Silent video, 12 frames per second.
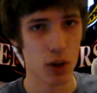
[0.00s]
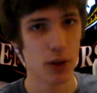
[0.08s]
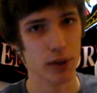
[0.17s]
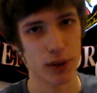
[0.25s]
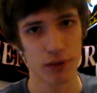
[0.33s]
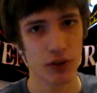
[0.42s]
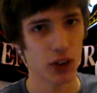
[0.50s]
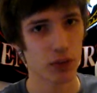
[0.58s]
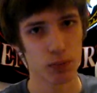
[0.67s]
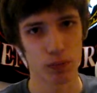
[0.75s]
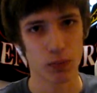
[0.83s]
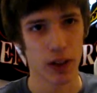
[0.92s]
Some of them can
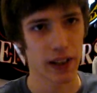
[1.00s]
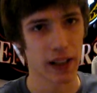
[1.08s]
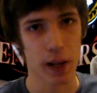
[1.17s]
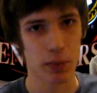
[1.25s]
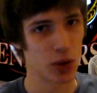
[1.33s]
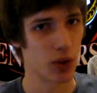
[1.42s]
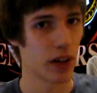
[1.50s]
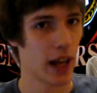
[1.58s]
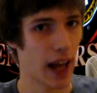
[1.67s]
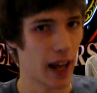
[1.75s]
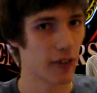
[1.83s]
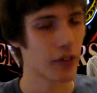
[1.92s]
fill like an episode and a
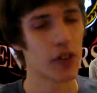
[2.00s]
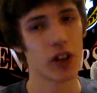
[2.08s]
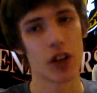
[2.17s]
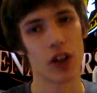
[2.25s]
half,